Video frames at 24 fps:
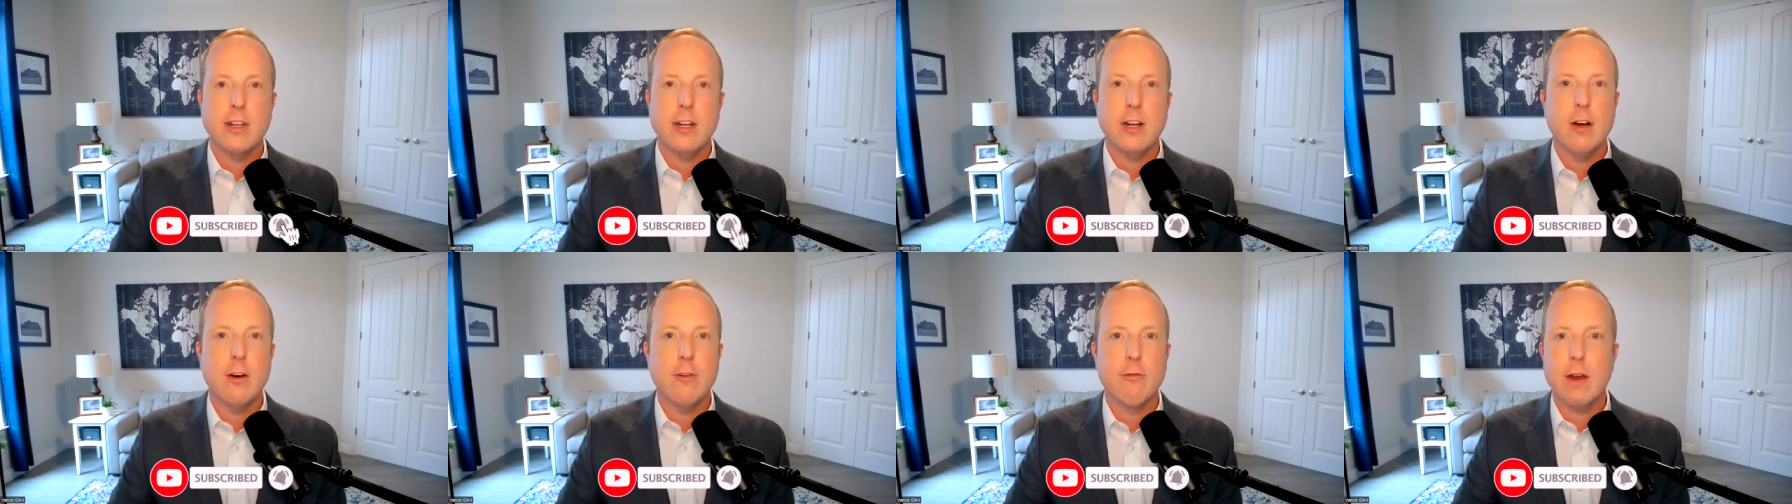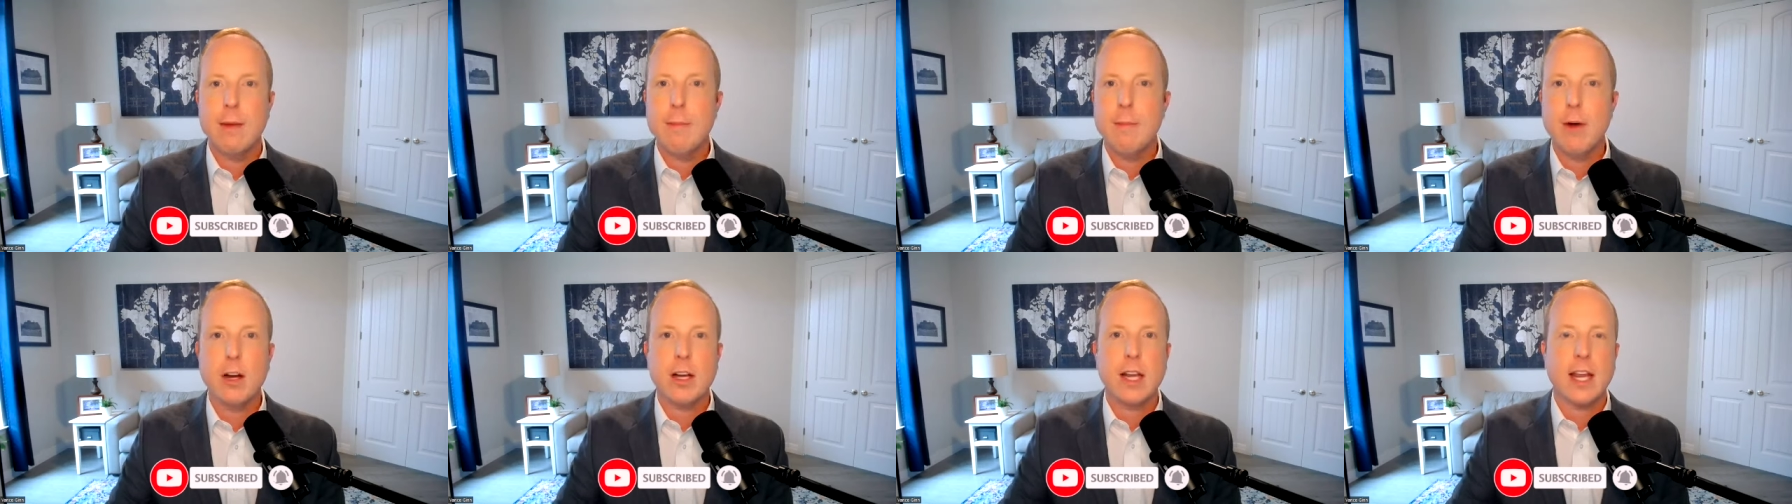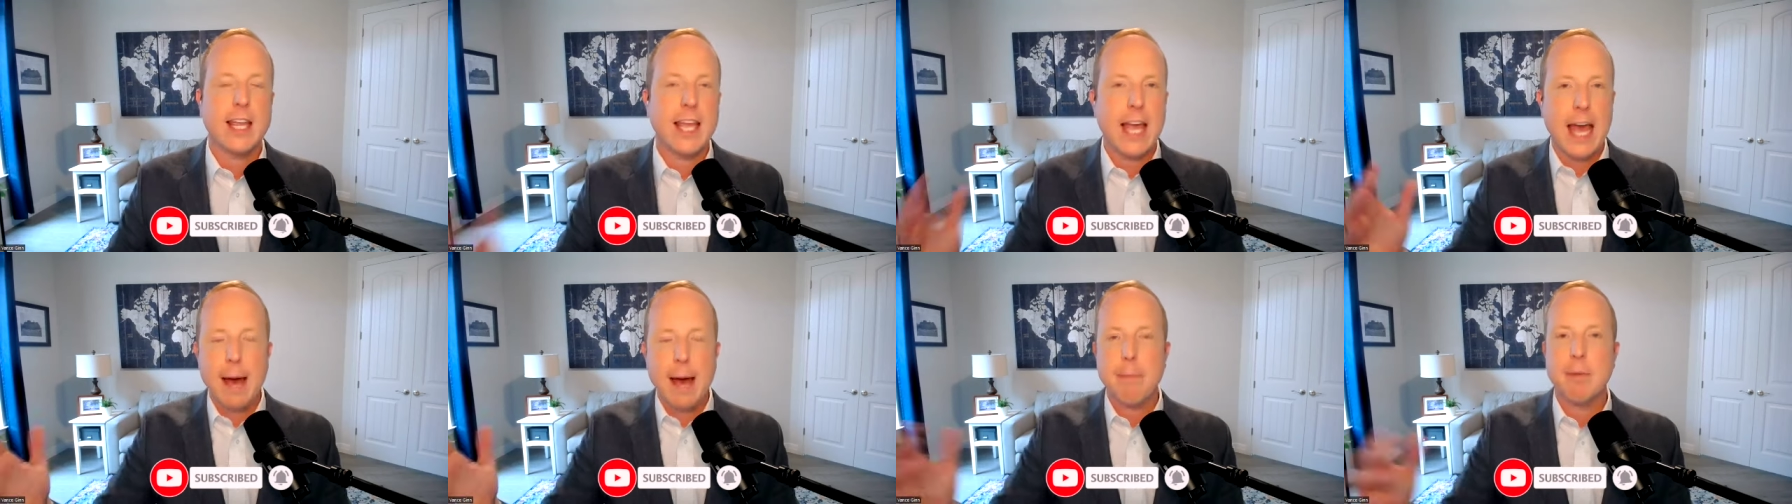You know, free
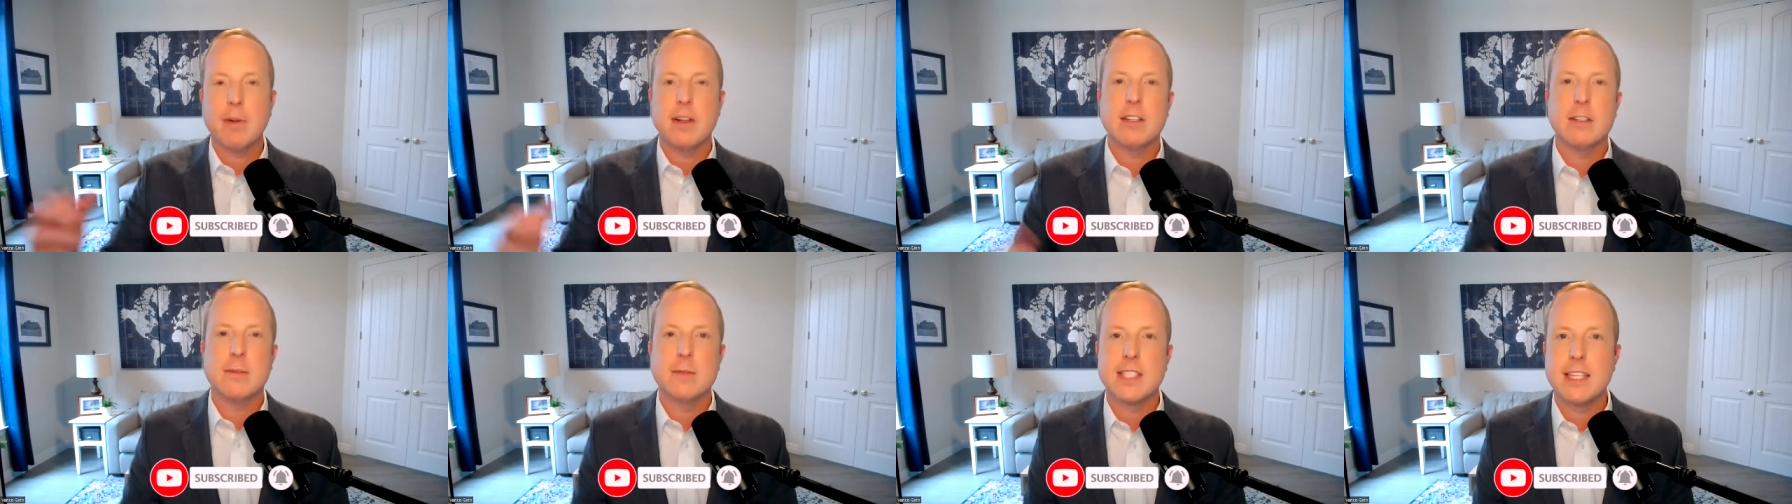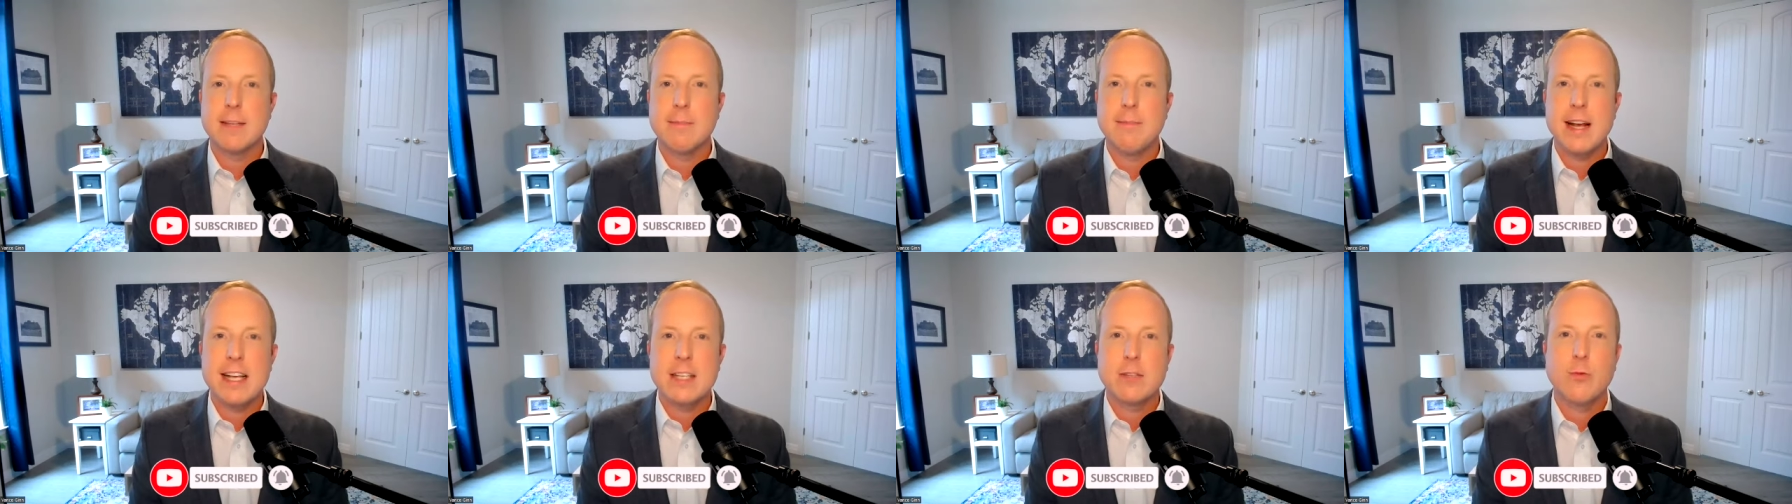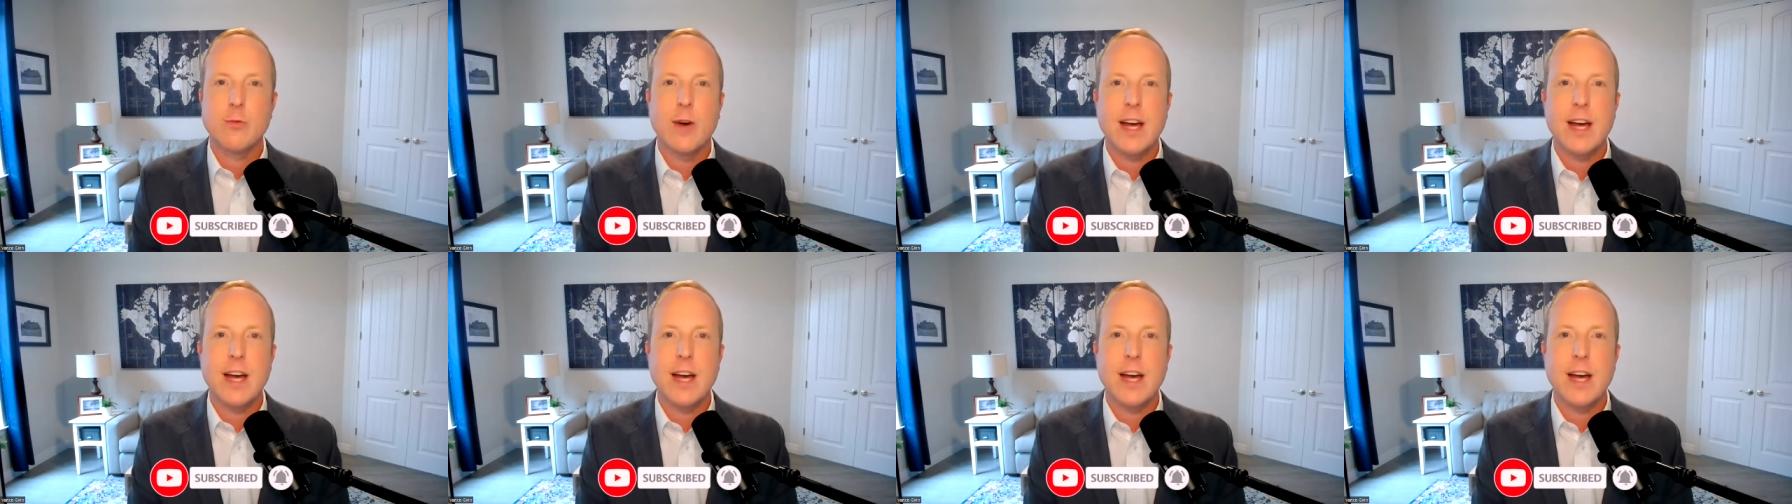market capitalism is the best